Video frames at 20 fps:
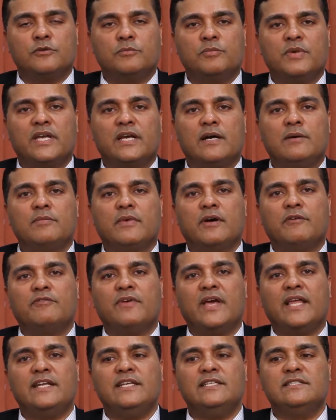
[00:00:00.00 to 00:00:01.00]
to become a
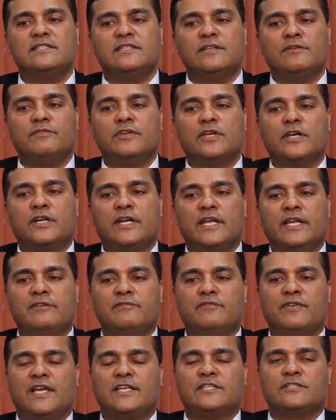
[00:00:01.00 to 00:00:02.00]
very severe
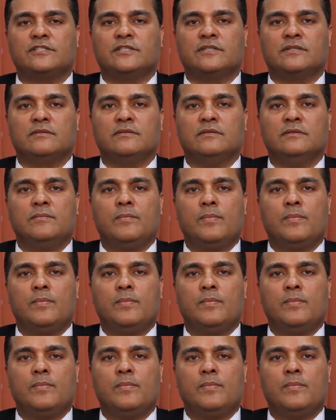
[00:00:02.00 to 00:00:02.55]
infection.